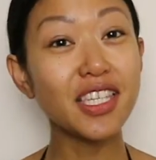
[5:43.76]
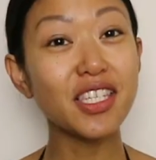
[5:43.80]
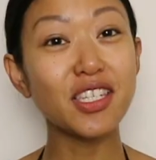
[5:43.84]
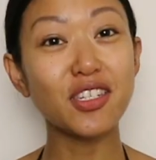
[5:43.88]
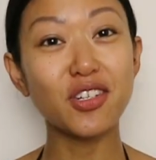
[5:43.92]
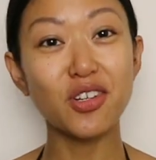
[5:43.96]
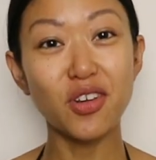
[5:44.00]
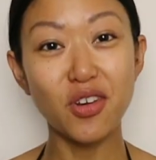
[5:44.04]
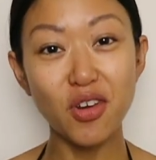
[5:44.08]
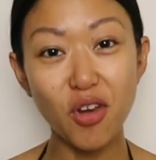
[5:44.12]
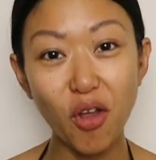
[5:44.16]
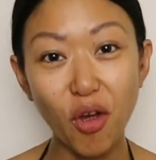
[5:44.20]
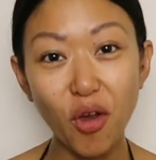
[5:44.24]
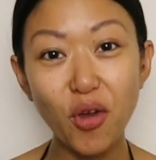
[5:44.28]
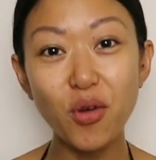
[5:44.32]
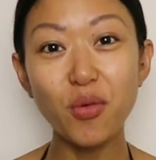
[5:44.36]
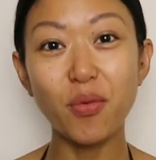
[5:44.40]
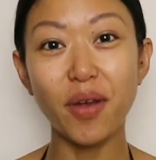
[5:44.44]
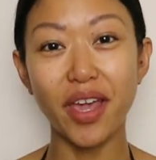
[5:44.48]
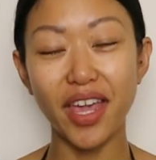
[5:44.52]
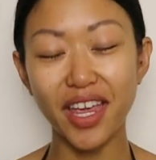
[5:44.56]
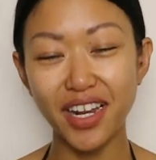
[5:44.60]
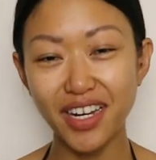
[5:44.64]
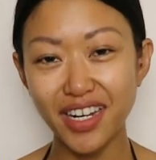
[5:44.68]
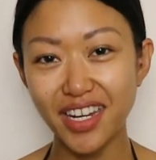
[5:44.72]
is
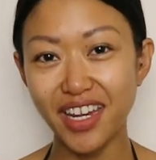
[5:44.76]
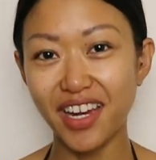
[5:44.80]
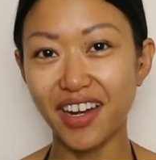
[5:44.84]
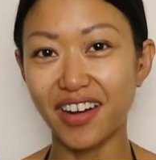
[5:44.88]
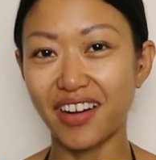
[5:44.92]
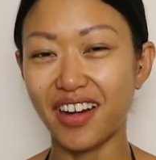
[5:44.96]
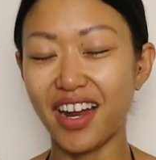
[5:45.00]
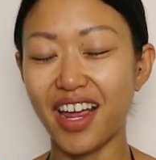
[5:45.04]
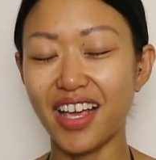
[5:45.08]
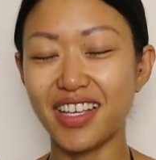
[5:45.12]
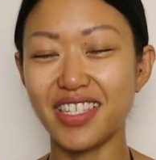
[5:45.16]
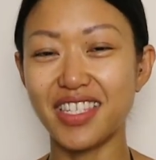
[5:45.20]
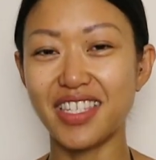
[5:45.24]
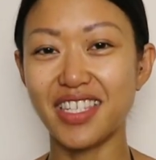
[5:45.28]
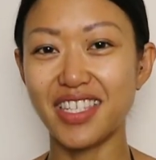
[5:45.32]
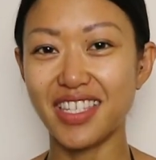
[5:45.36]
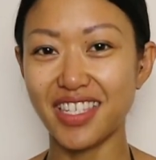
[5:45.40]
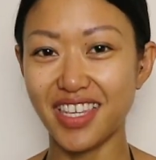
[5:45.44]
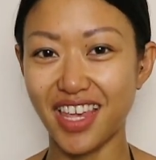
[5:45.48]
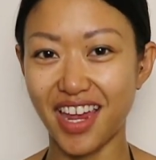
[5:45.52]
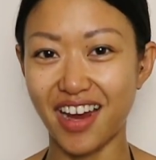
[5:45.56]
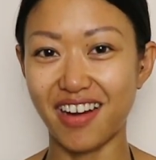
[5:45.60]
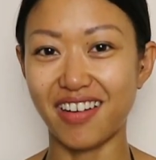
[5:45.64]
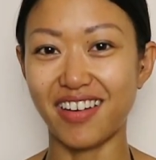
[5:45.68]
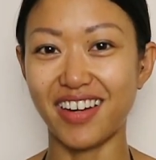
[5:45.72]
nowhere near as
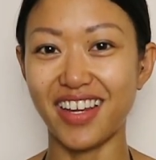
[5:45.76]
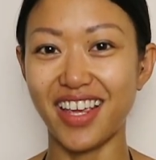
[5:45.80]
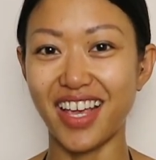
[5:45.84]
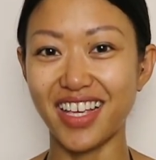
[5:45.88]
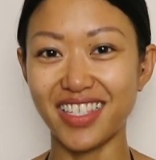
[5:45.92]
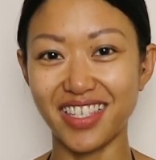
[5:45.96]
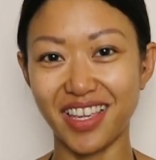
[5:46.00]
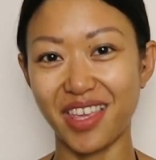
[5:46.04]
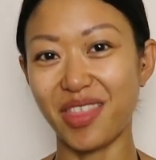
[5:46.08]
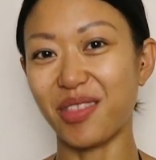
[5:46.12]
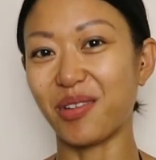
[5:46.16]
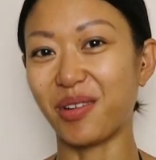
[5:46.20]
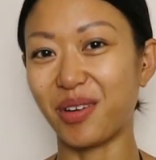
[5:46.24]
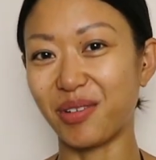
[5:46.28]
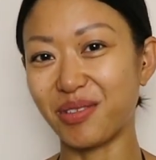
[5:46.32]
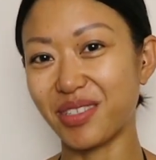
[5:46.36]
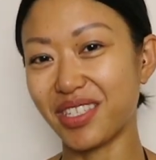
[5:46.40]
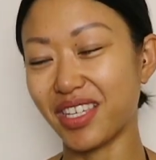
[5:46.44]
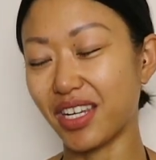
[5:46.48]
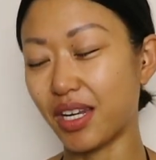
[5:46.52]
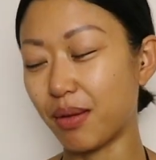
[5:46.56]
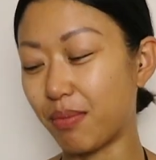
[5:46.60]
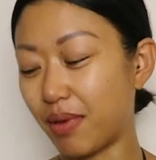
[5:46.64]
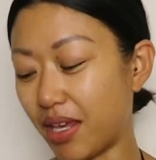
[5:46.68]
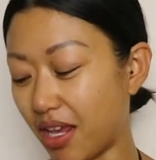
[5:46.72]
scary as I thought it
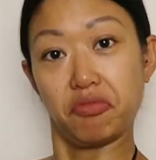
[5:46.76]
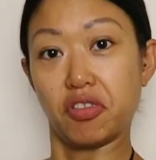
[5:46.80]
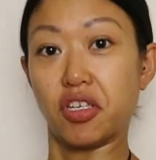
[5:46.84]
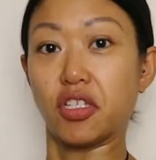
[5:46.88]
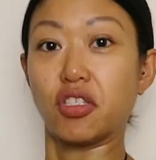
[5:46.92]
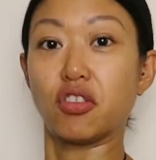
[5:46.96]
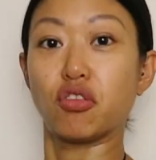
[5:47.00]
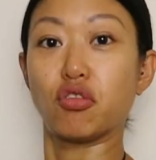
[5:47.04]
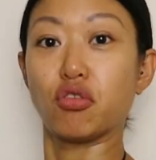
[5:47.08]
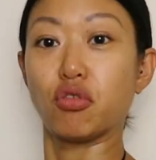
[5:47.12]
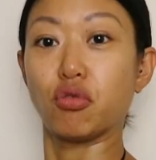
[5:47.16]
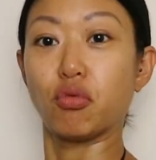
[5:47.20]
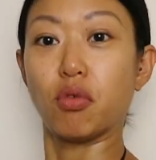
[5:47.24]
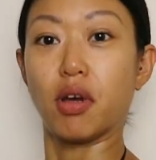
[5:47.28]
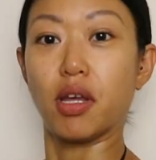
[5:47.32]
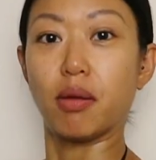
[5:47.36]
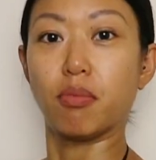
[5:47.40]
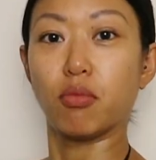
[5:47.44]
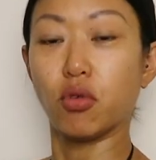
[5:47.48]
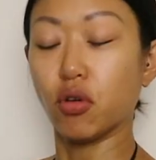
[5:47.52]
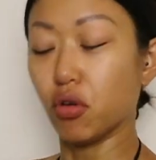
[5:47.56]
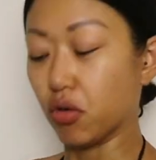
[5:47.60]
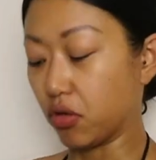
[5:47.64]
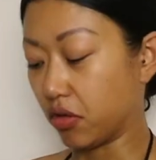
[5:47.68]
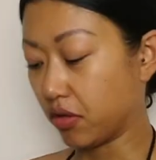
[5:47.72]
was going to be. Let's do
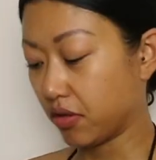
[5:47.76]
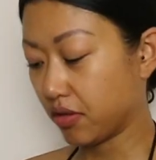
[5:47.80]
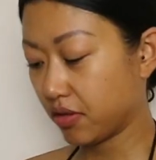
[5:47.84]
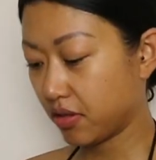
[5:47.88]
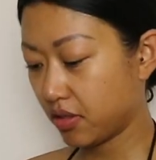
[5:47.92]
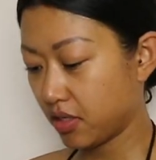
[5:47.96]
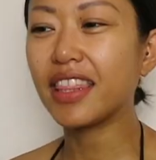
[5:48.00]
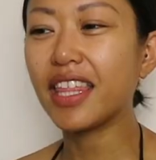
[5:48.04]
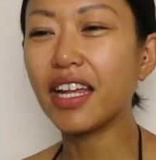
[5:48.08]
one more.